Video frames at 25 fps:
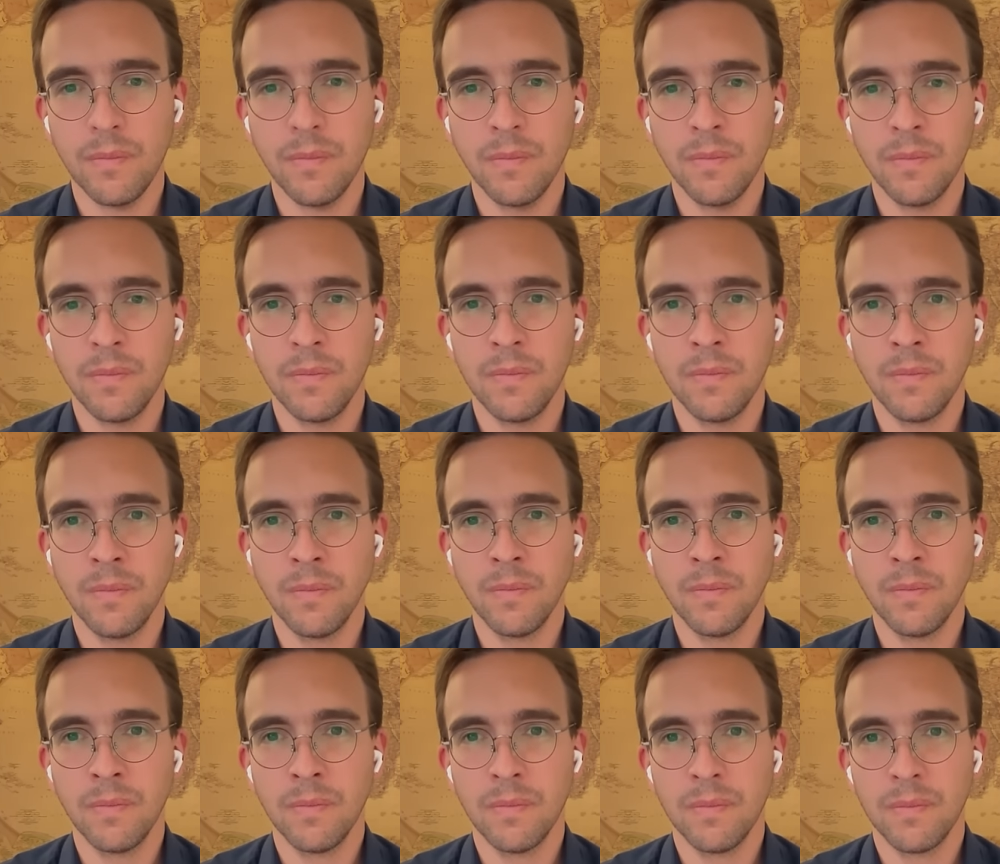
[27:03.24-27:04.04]

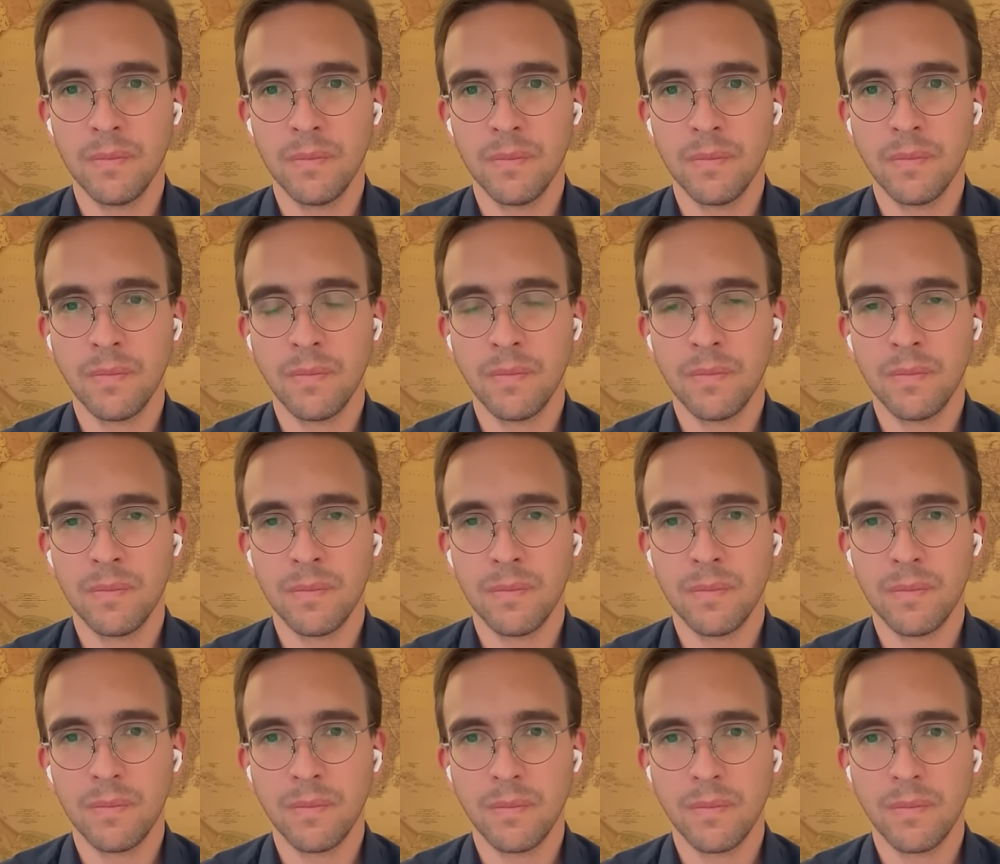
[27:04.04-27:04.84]

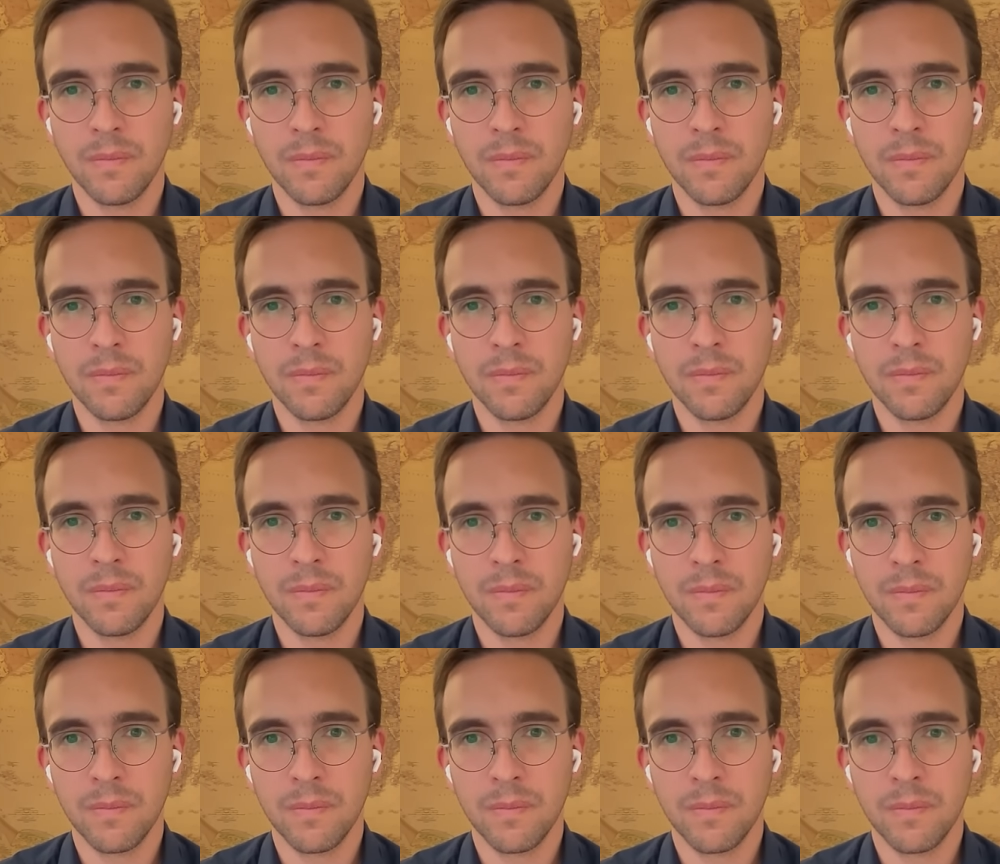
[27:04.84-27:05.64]

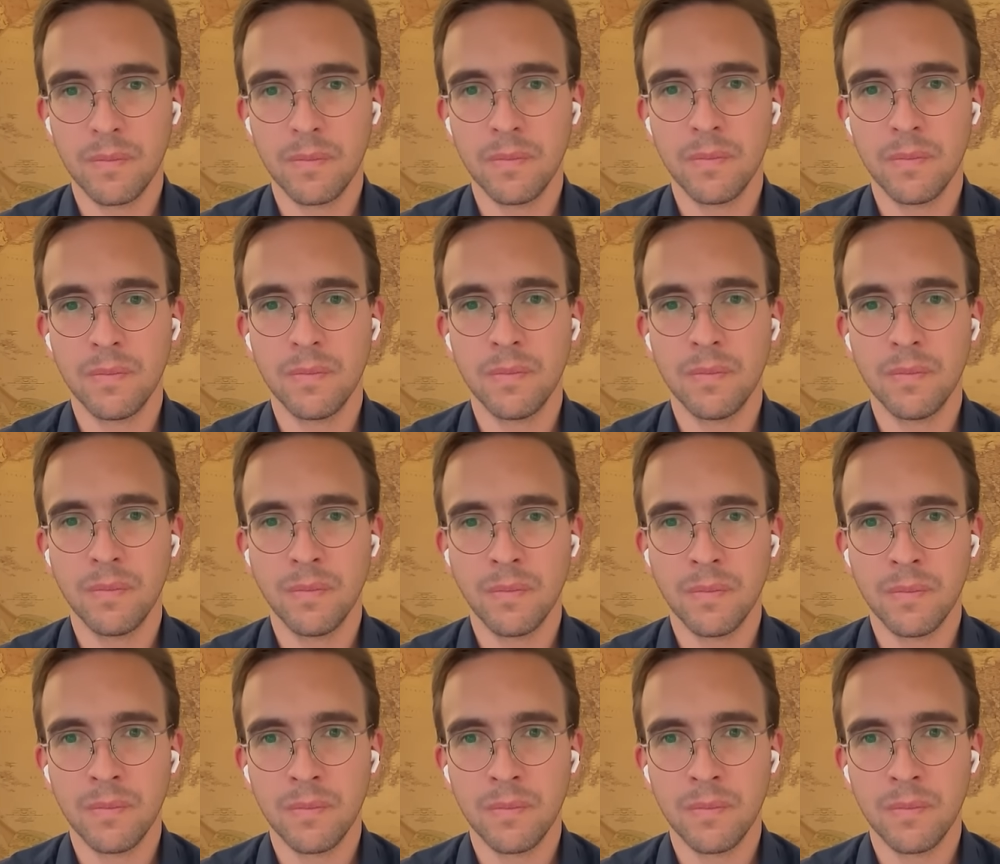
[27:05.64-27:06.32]
(not speaking)